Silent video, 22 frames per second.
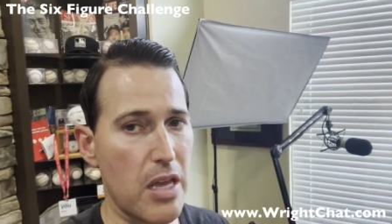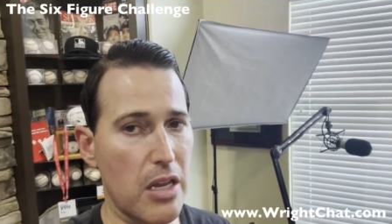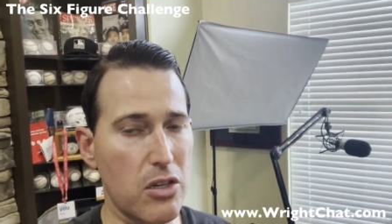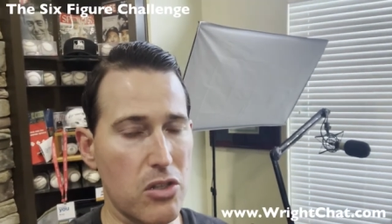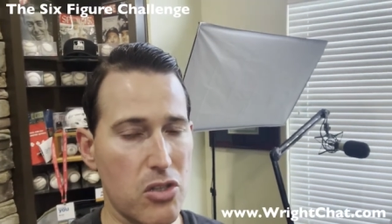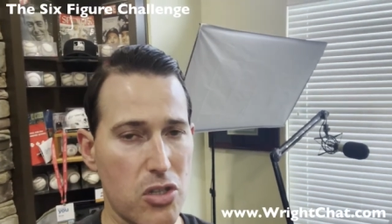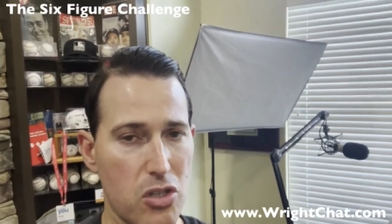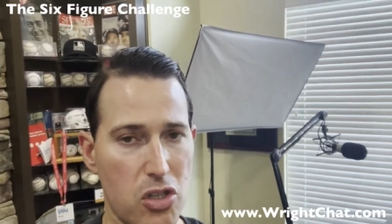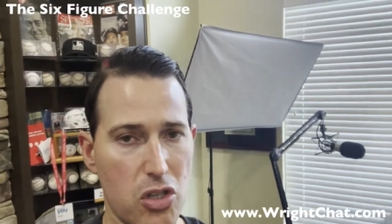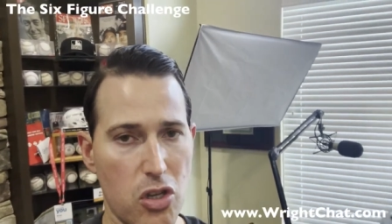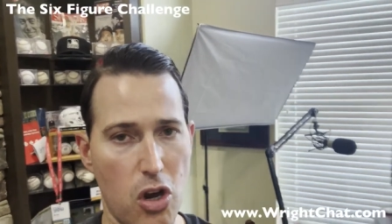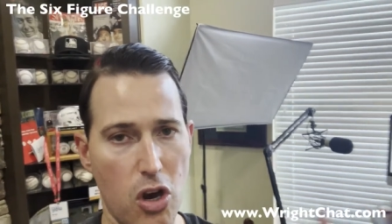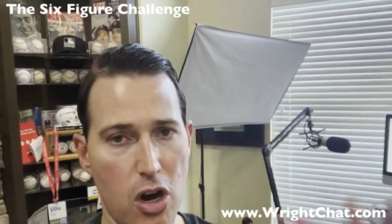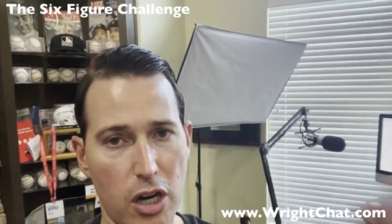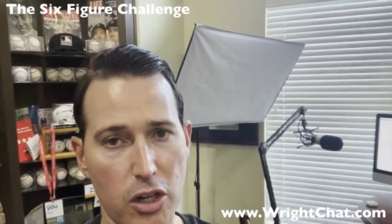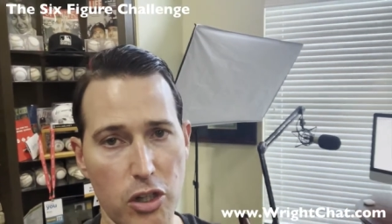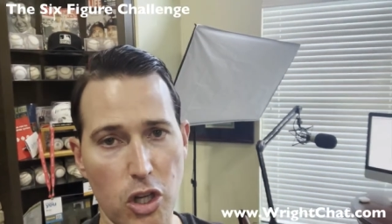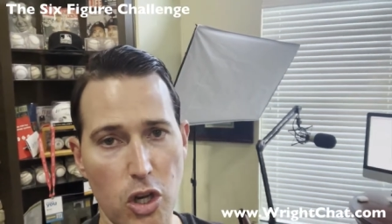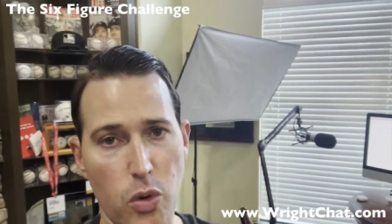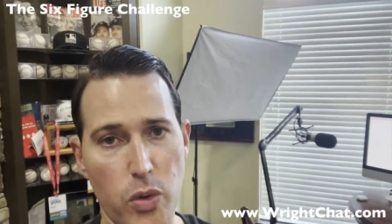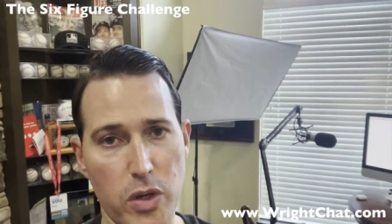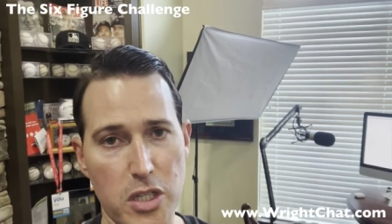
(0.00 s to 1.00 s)
And it's just an
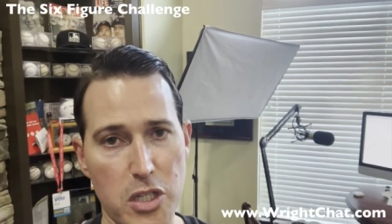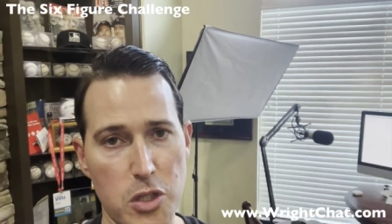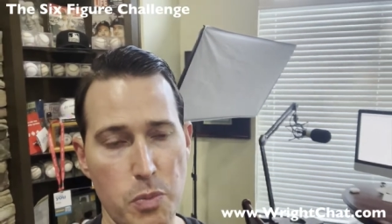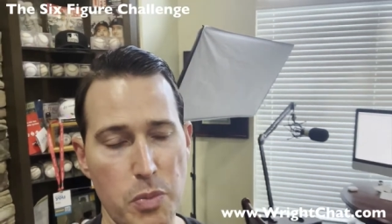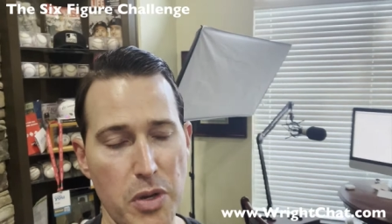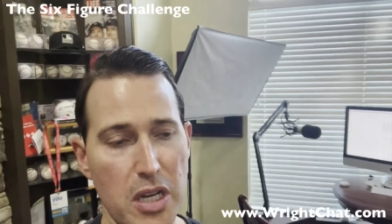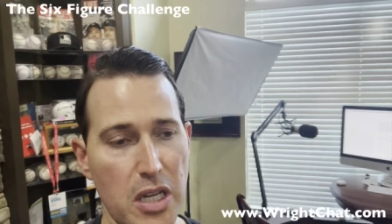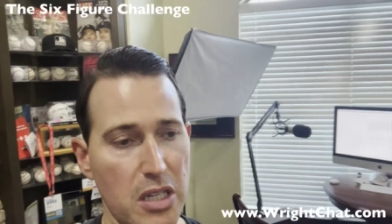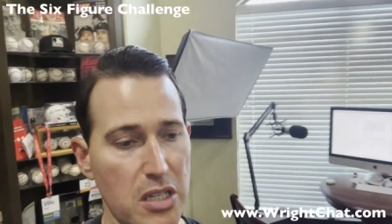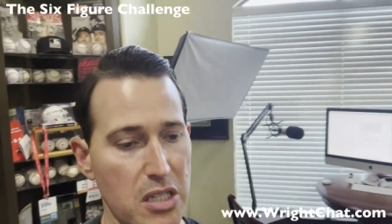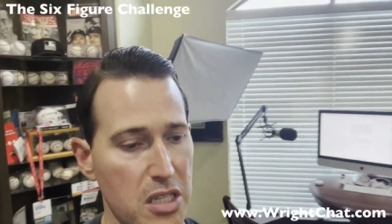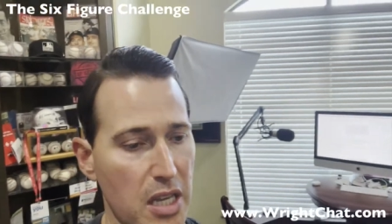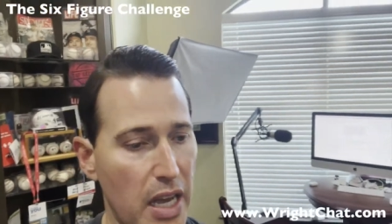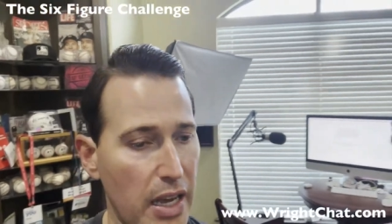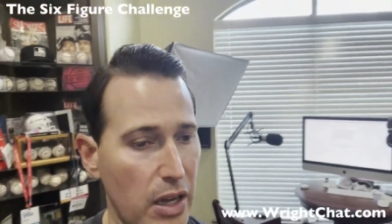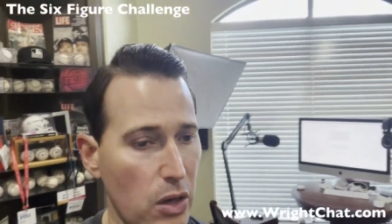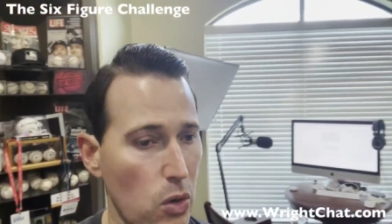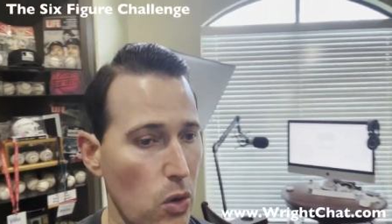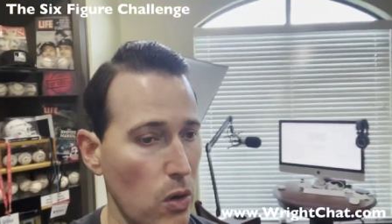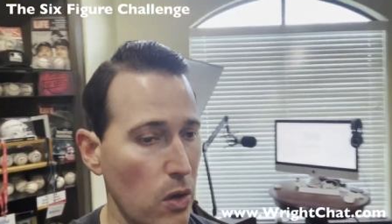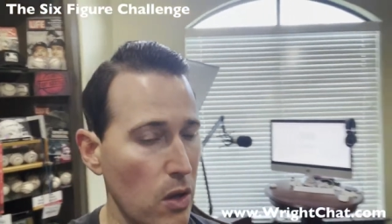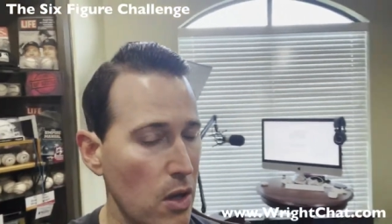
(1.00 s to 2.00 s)
ongoing spinning
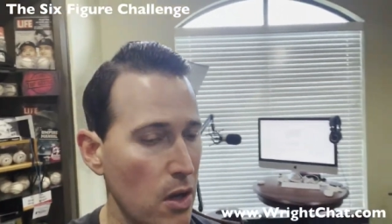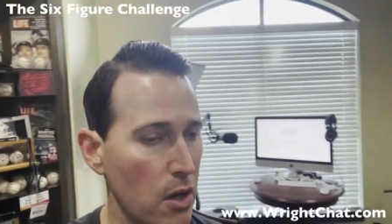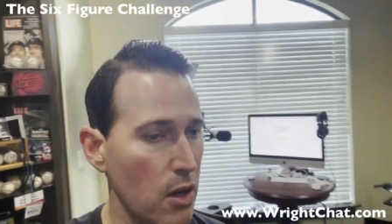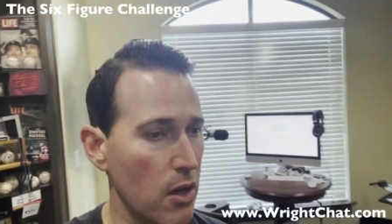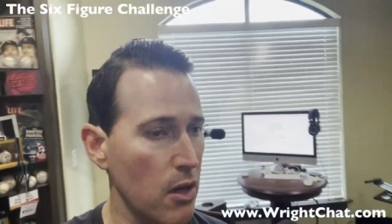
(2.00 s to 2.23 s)
cycle.